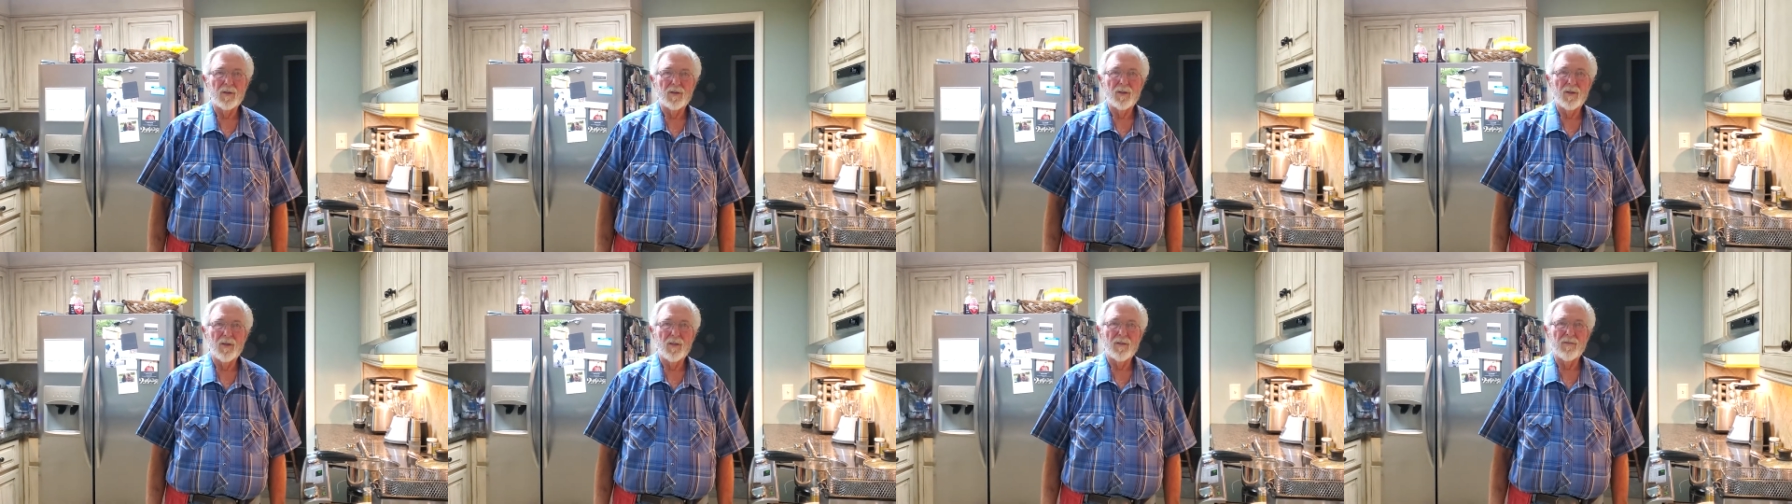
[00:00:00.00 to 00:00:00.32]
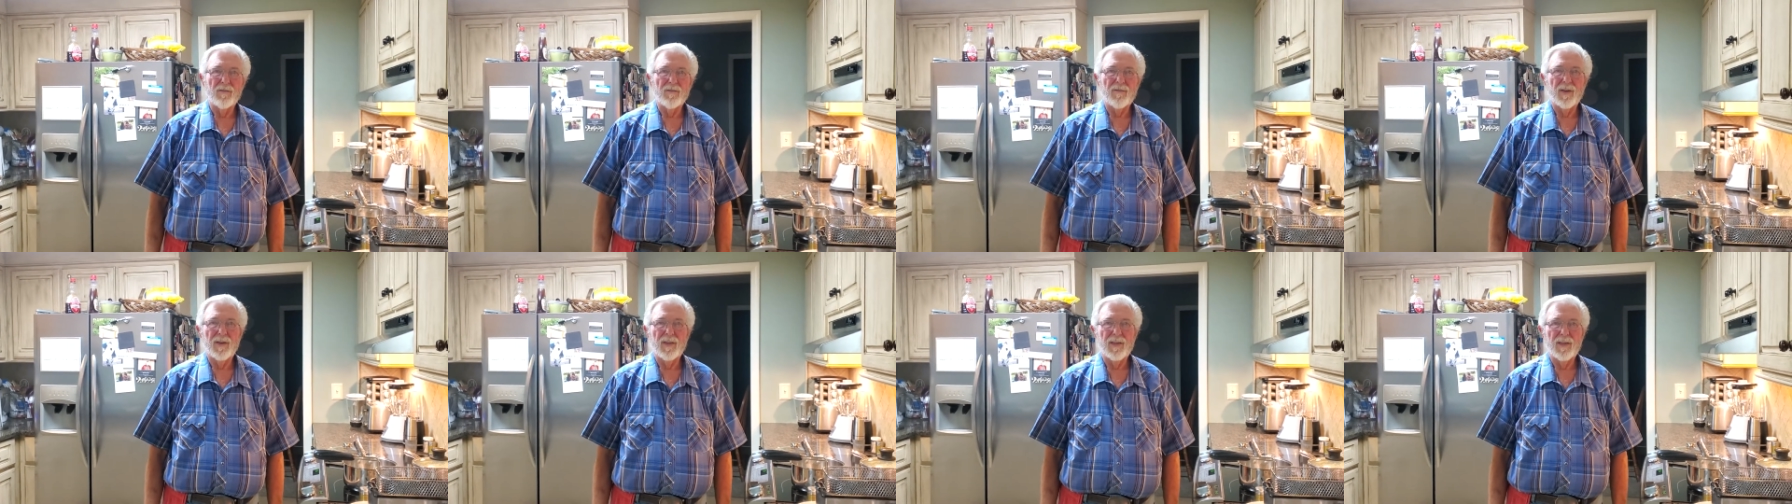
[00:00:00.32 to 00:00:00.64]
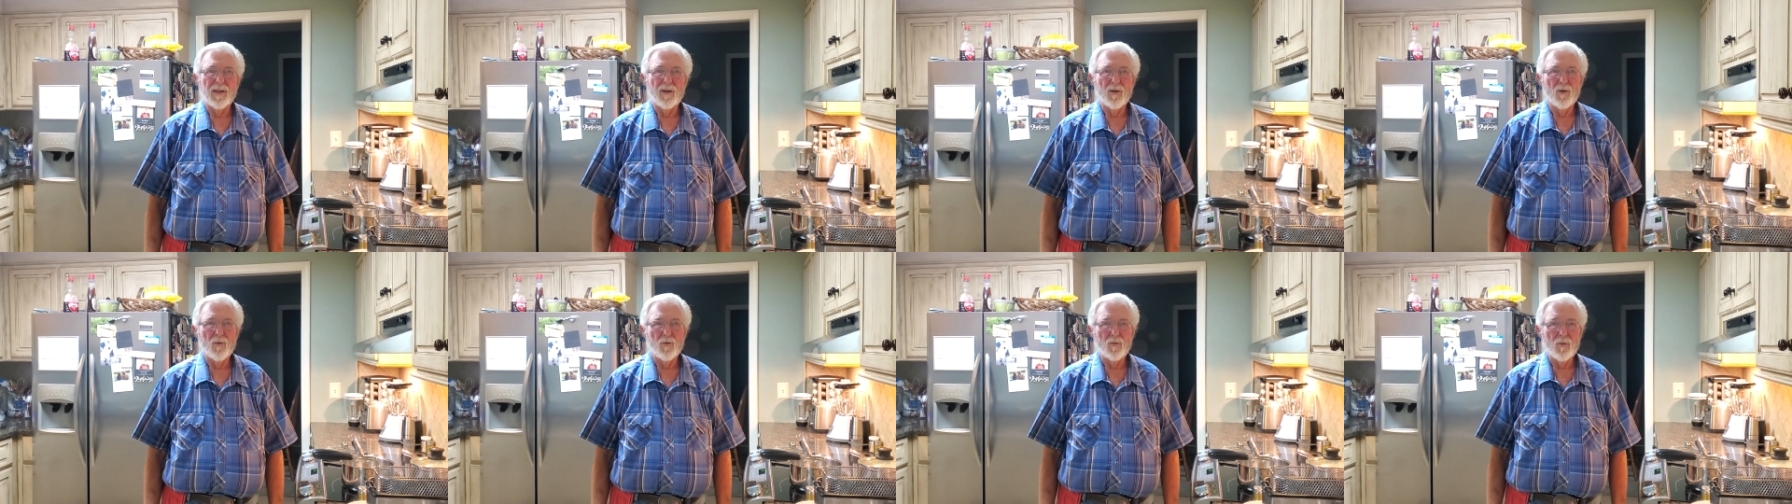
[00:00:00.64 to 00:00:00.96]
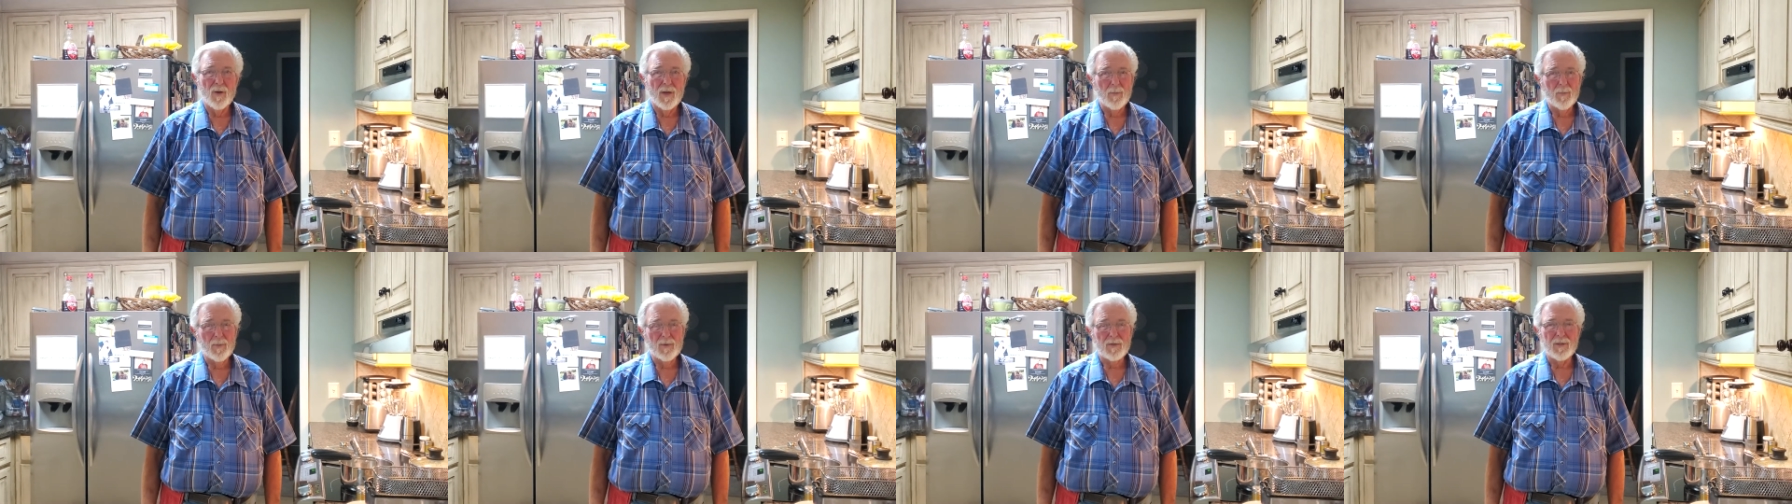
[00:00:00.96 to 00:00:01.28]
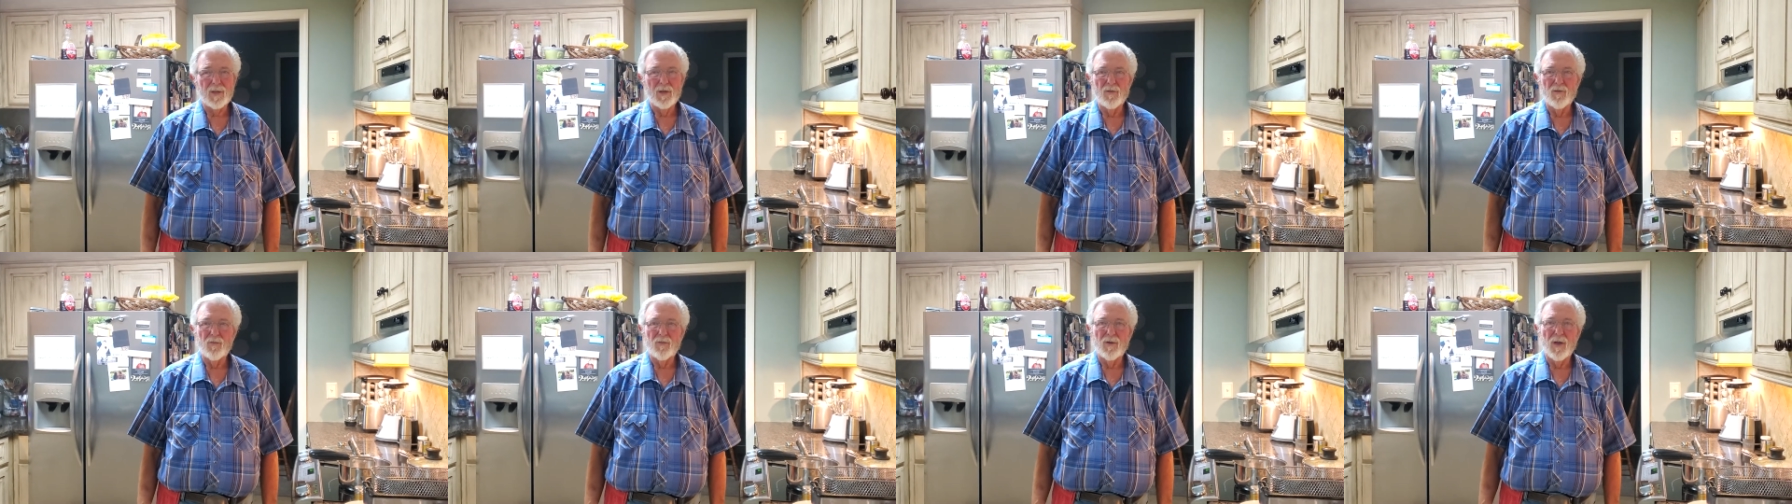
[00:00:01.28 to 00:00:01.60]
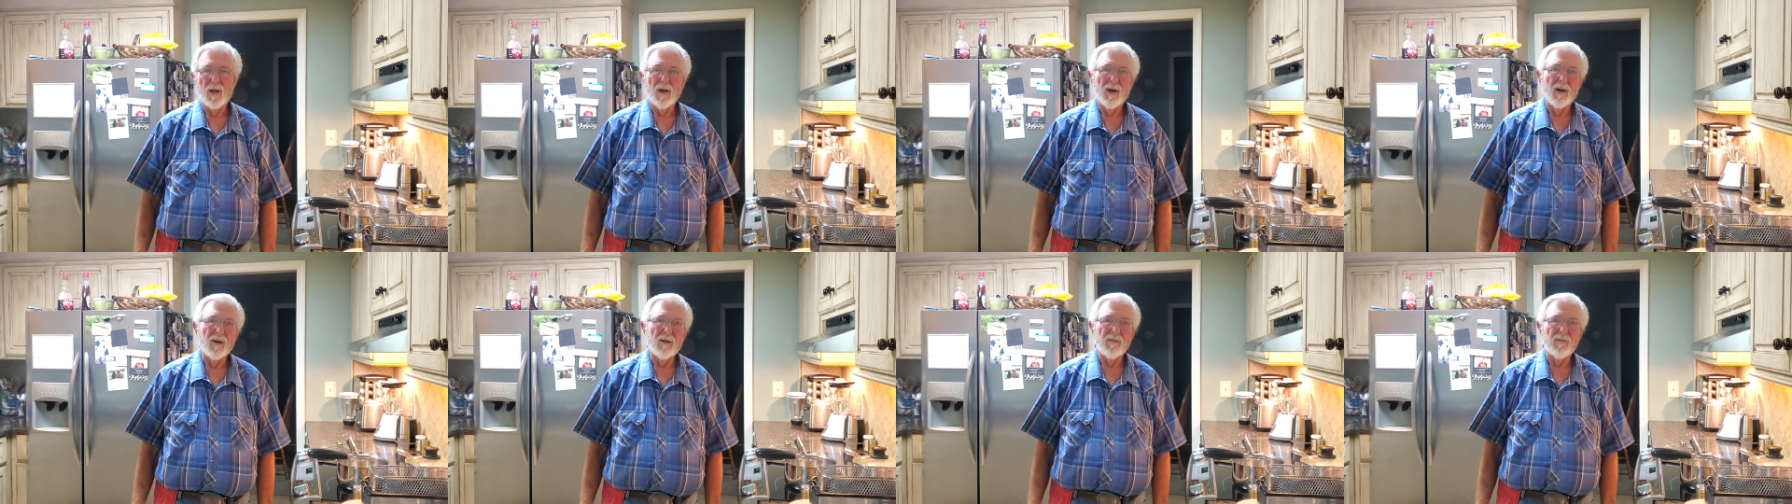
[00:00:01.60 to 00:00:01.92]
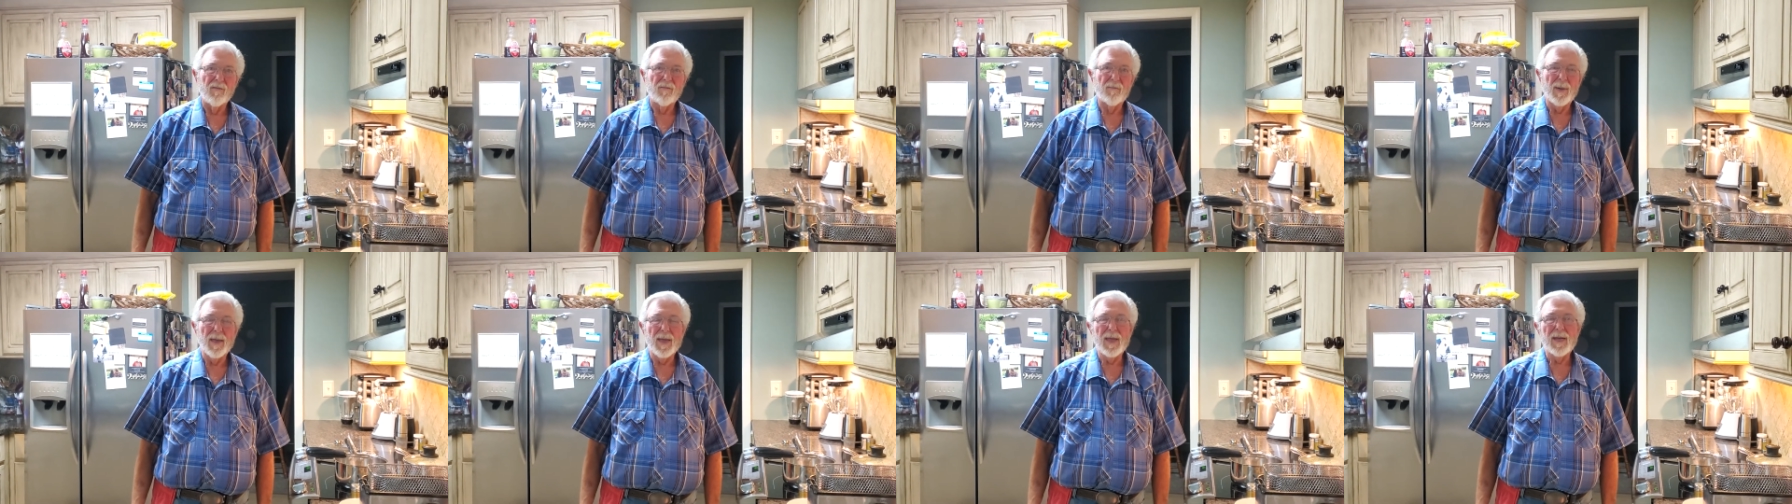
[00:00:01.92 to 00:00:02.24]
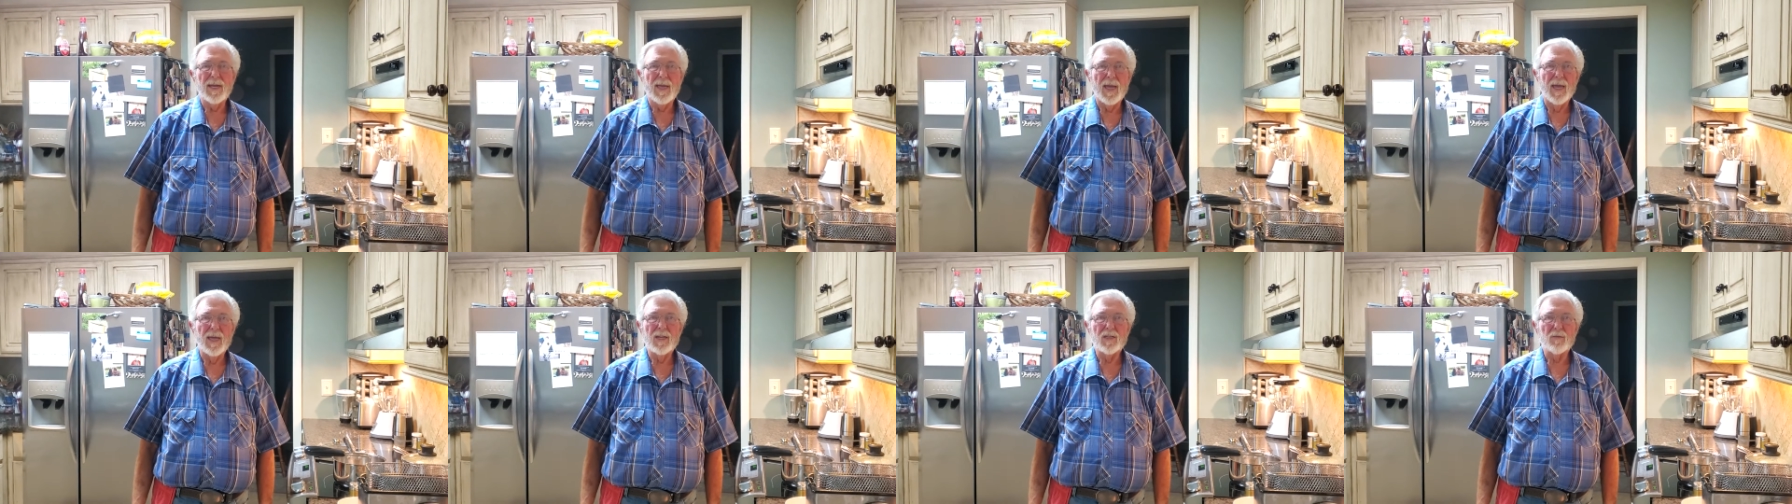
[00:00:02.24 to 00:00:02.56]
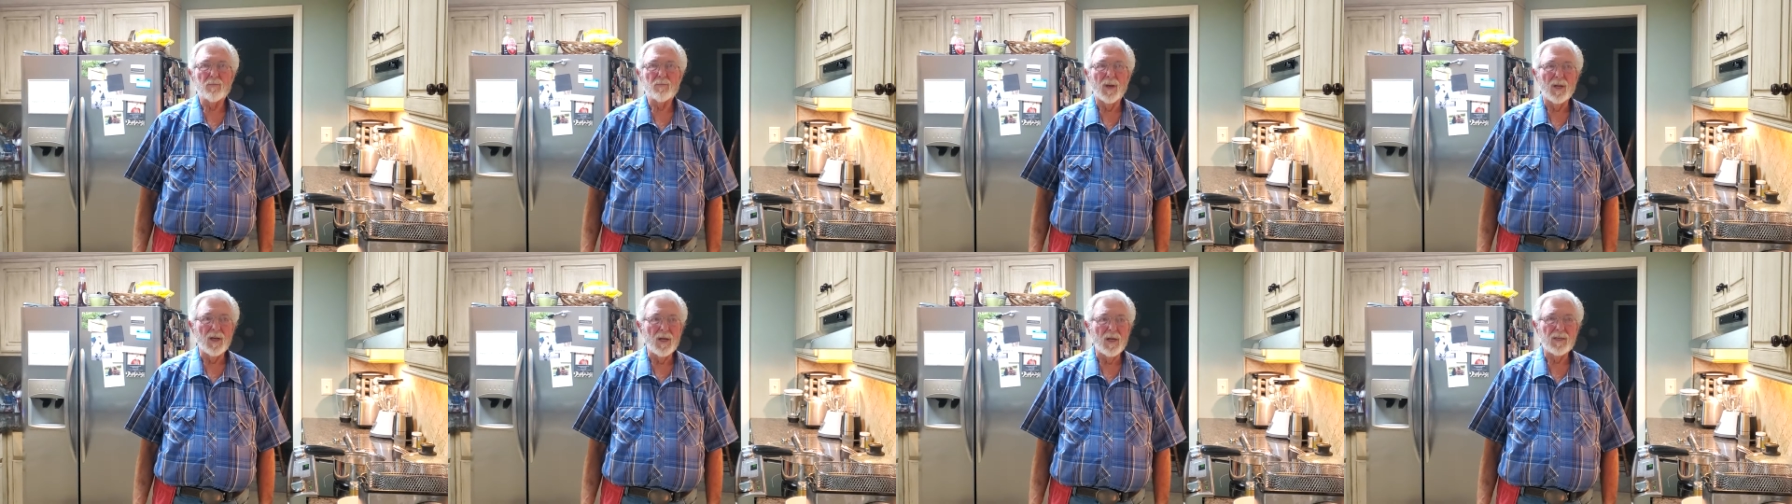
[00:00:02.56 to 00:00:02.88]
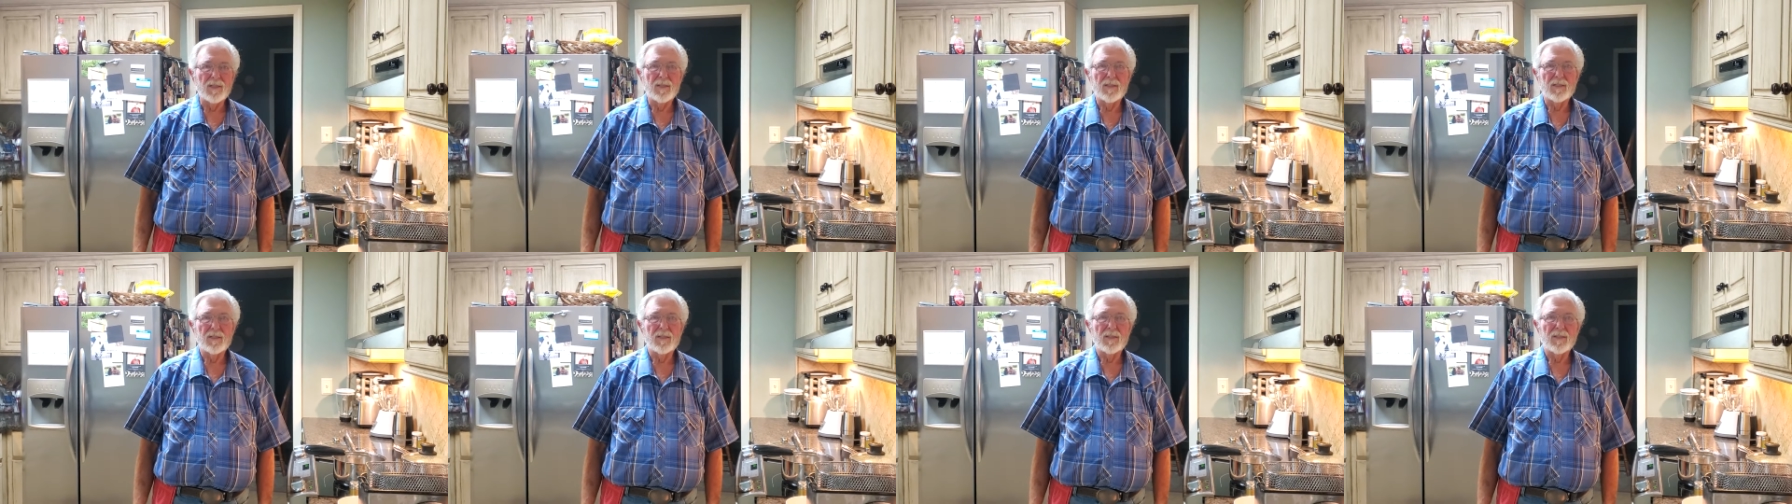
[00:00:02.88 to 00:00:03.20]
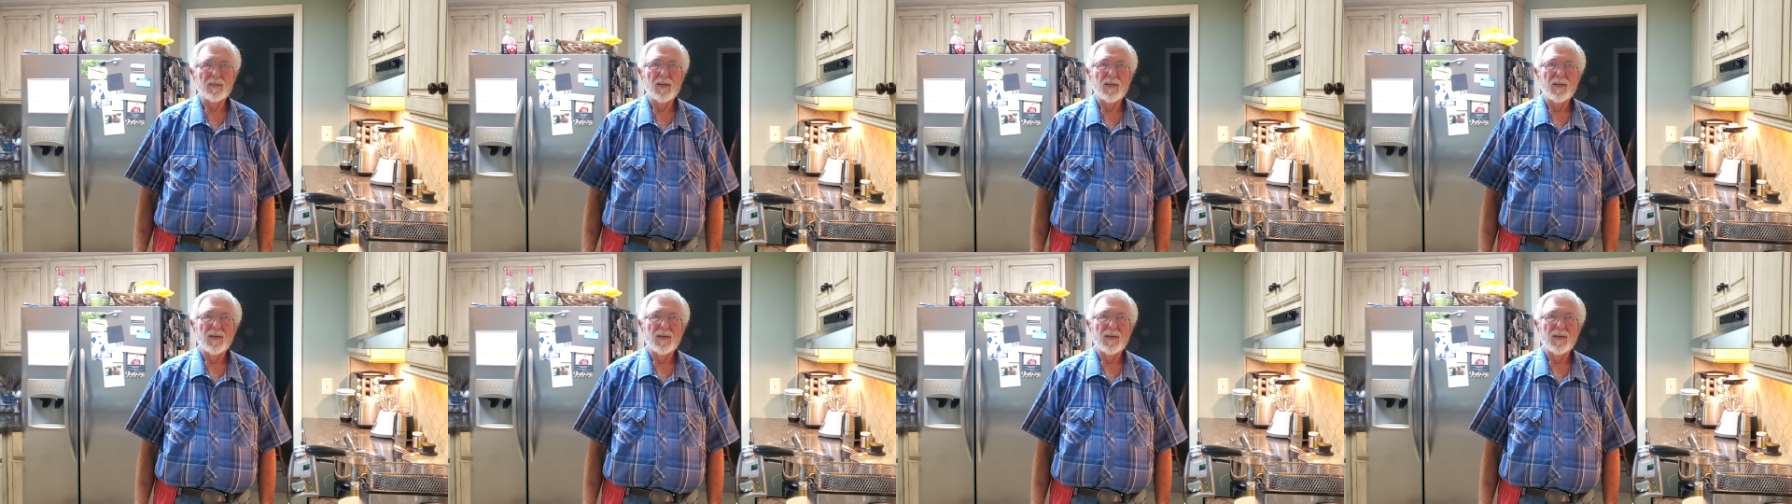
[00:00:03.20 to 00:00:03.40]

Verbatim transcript: another video episode of Pancakes Plus,